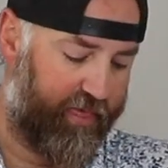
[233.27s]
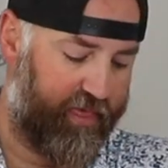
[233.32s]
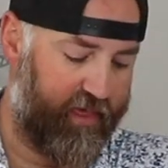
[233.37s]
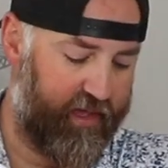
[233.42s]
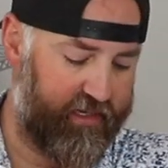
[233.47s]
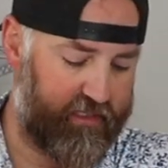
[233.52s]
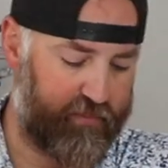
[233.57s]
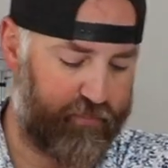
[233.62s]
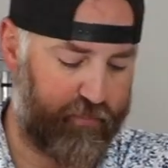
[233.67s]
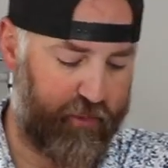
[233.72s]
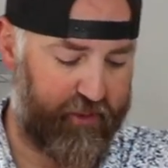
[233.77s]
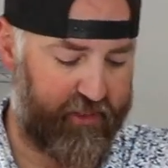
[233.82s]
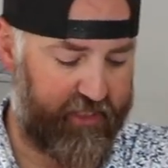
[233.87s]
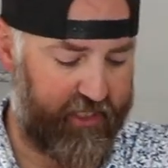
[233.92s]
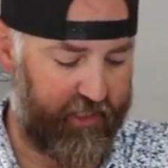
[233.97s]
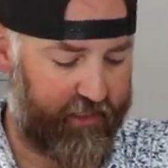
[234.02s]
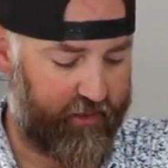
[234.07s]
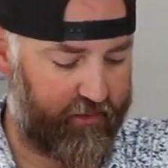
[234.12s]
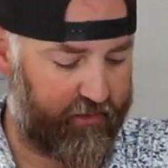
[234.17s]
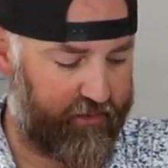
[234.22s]
this
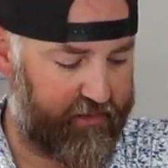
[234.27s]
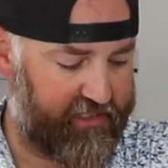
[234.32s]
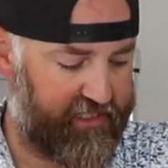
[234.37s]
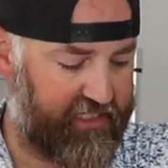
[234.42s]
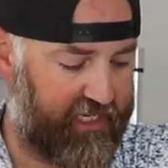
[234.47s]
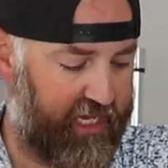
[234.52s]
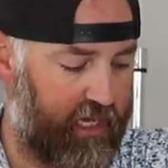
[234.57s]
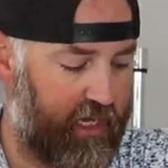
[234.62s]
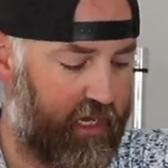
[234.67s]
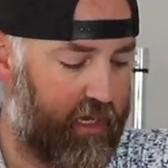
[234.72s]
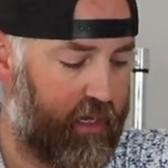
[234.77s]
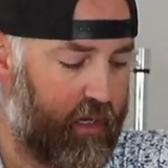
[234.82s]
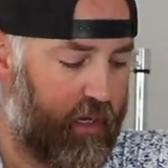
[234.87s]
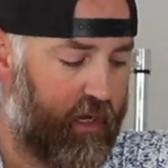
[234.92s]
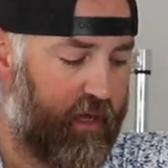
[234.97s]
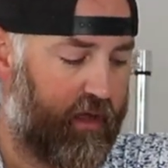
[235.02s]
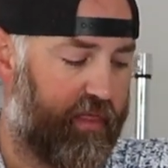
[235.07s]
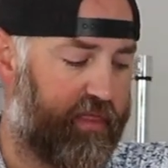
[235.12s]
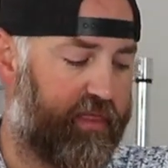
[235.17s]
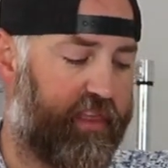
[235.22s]
particular ski,
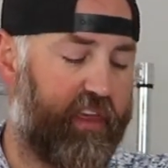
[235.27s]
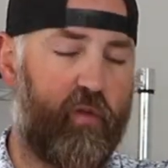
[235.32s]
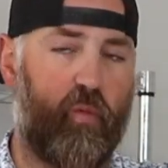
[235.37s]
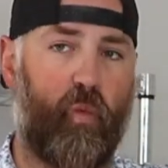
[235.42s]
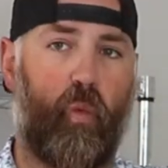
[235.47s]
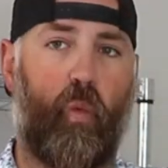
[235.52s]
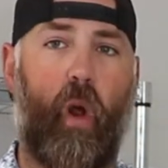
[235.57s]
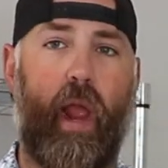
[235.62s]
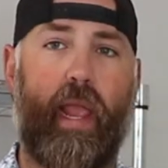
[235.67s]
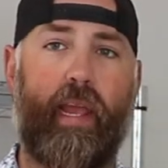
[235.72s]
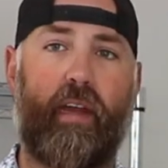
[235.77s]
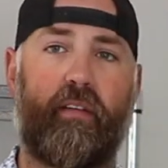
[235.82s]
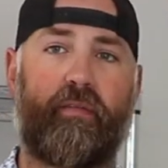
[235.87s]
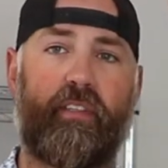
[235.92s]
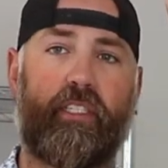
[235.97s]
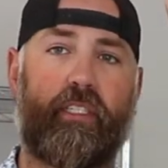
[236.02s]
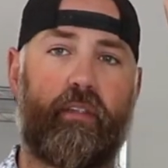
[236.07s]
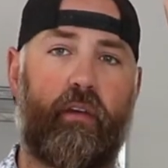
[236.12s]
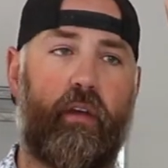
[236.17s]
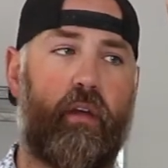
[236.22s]
the weight of
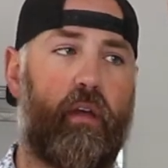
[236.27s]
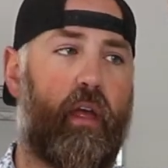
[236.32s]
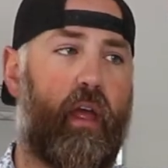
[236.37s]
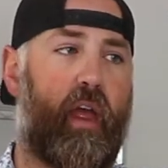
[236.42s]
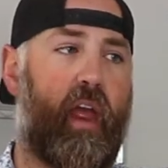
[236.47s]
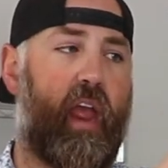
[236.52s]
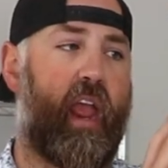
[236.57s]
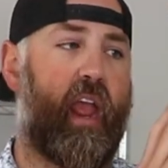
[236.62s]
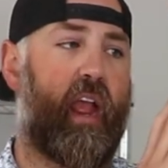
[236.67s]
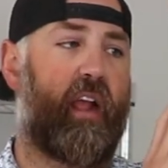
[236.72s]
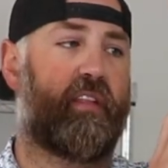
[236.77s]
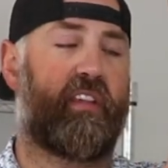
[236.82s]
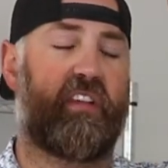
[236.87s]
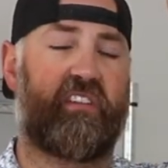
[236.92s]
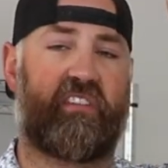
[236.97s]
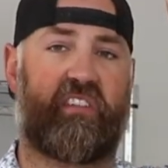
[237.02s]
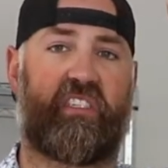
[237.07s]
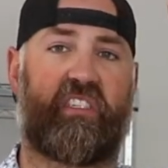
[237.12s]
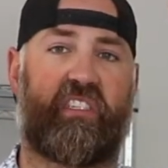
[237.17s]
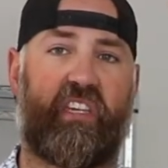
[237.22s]
it and the
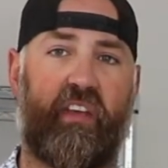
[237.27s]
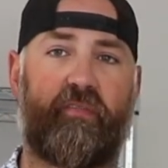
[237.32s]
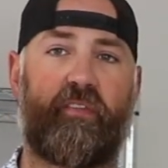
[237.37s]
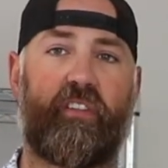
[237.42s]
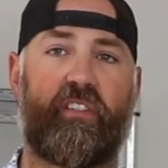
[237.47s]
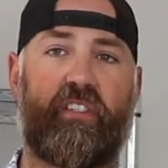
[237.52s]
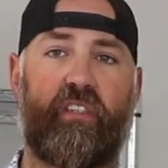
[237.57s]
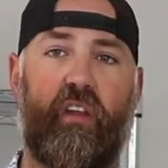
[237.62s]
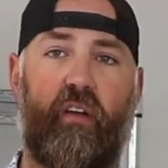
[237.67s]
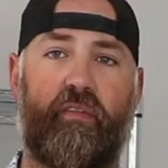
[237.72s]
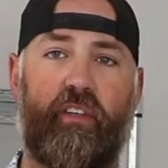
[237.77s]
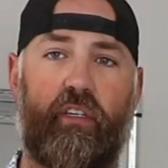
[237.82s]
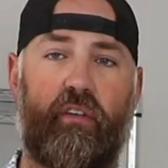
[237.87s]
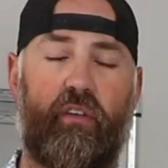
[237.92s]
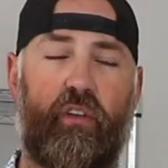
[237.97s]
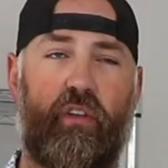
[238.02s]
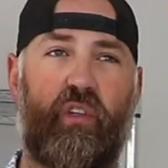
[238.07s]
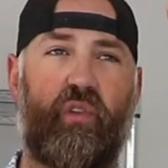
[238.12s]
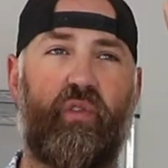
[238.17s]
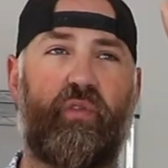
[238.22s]
stiffness of it,
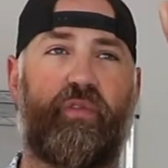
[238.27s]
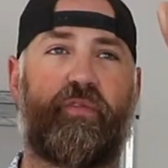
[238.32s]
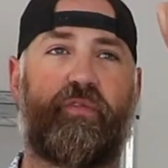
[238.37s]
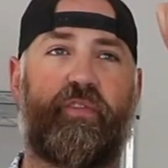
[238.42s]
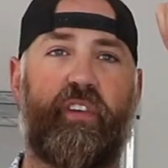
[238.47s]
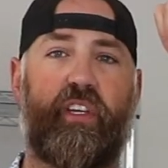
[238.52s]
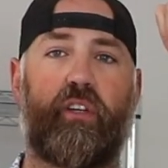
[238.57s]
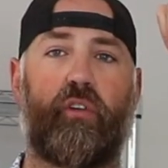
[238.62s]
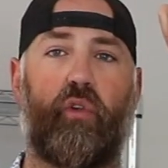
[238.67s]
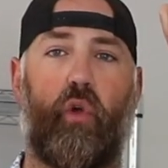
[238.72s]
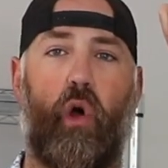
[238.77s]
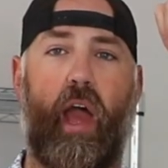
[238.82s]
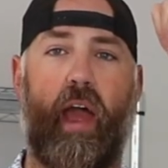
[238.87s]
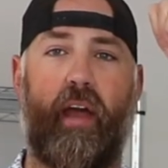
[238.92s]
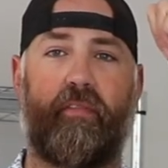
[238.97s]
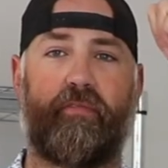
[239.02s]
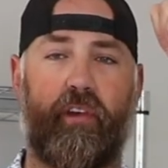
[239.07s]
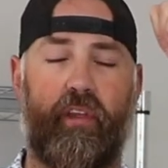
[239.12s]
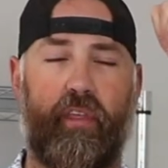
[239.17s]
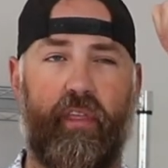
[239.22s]
you feel
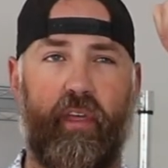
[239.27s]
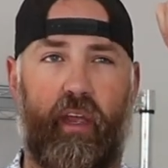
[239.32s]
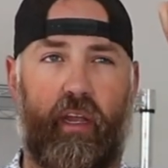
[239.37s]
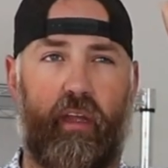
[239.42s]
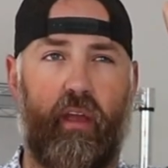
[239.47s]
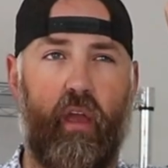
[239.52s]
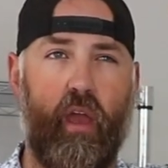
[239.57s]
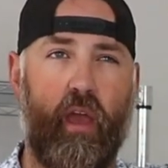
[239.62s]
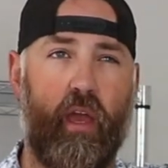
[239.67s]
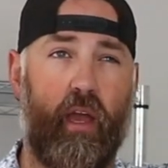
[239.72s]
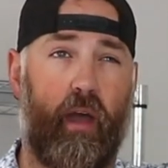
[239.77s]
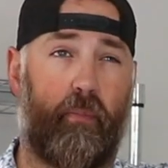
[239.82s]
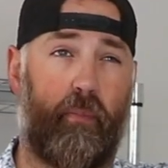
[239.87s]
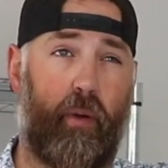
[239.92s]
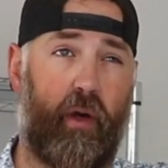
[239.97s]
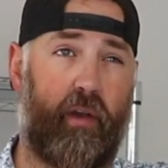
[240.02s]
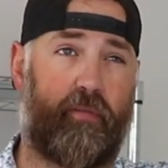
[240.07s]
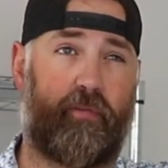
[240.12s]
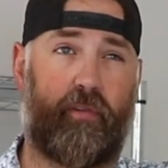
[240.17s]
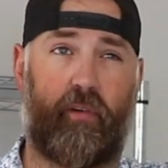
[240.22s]
everything.
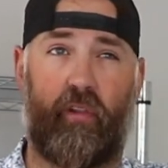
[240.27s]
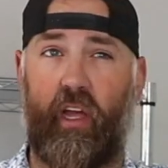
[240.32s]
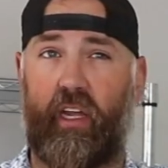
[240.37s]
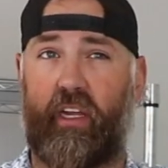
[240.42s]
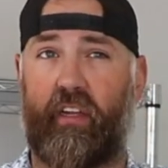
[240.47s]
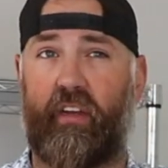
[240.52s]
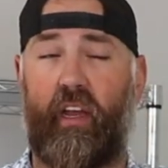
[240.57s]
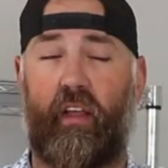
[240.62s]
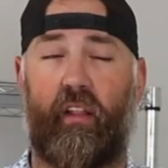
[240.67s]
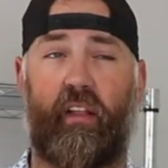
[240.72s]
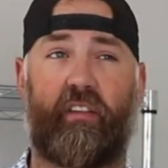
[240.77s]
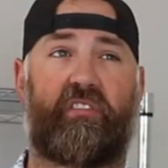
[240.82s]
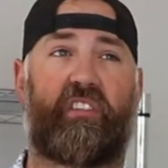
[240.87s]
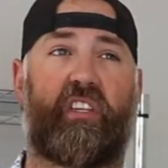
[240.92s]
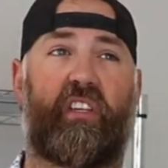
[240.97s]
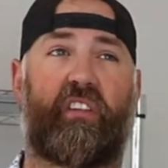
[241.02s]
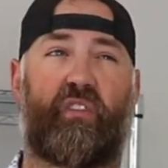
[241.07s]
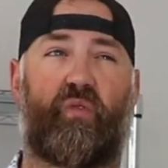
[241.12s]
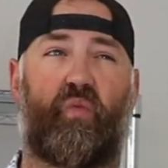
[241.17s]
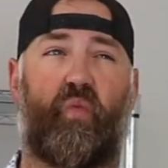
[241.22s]
But for like a day, let's say
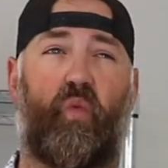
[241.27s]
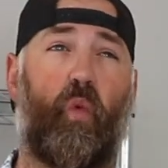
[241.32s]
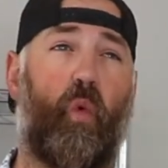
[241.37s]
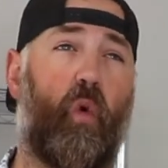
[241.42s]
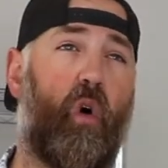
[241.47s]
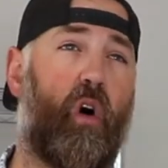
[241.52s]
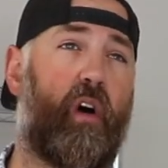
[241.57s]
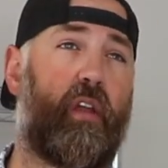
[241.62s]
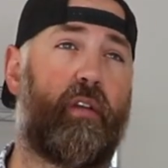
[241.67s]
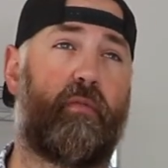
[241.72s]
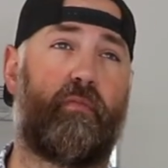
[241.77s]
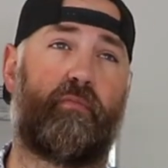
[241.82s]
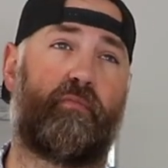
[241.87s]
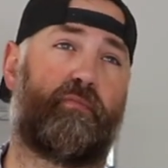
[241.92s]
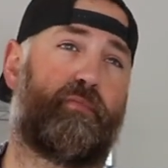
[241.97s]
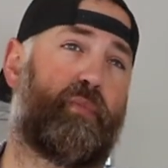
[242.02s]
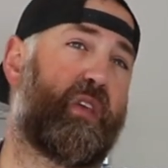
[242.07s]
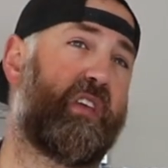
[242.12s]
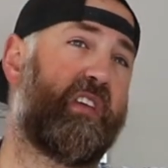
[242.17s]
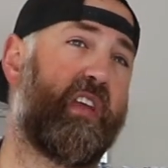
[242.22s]
it's 1
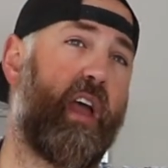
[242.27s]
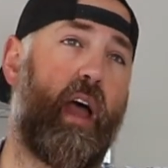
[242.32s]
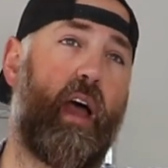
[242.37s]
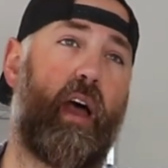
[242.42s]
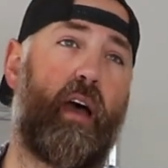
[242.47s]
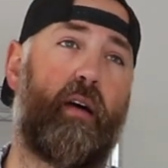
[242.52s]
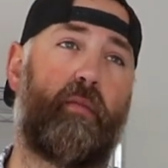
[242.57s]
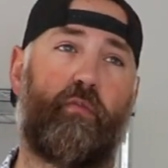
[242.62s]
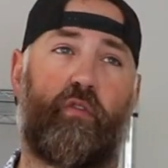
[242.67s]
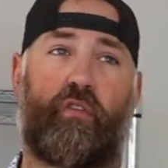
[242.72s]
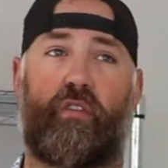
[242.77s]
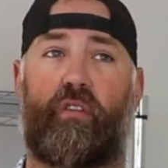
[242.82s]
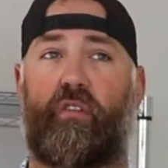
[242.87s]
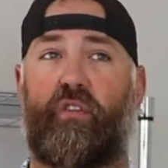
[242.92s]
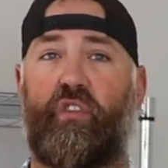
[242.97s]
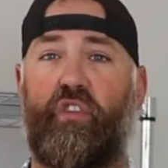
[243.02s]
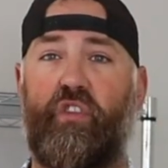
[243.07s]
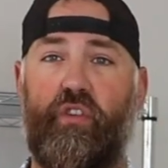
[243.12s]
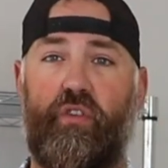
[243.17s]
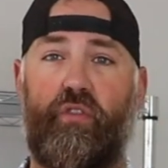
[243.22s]
p.m. or
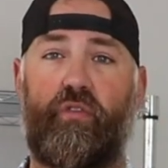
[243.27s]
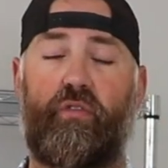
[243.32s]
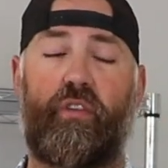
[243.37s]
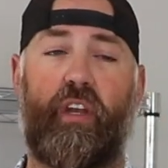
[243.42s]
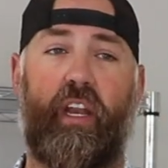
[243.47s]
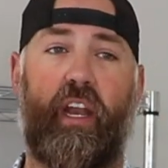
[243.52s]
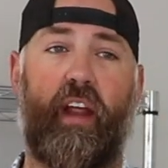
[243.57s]
noon and